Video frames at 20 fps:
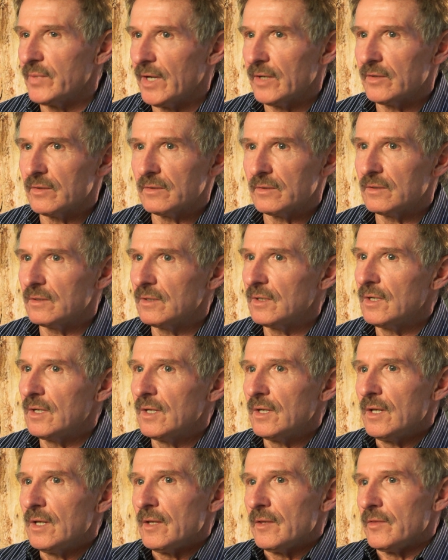better
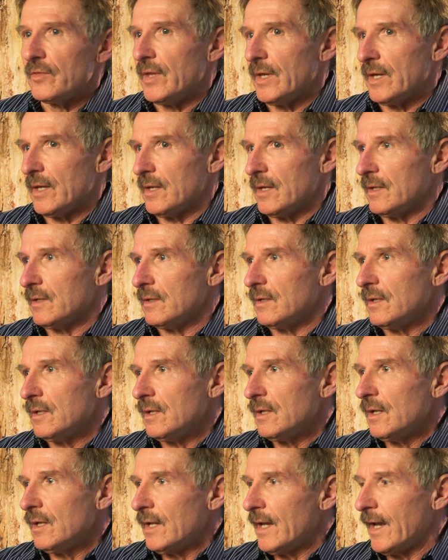than
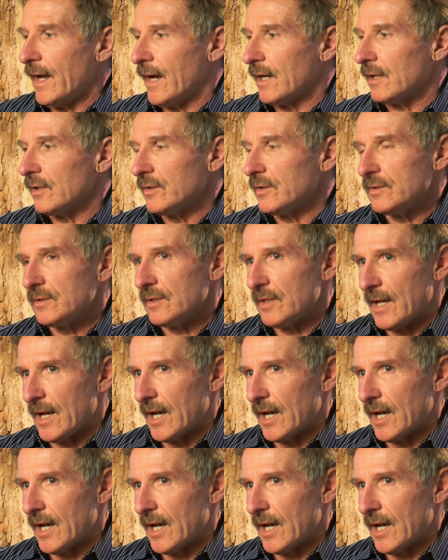handling the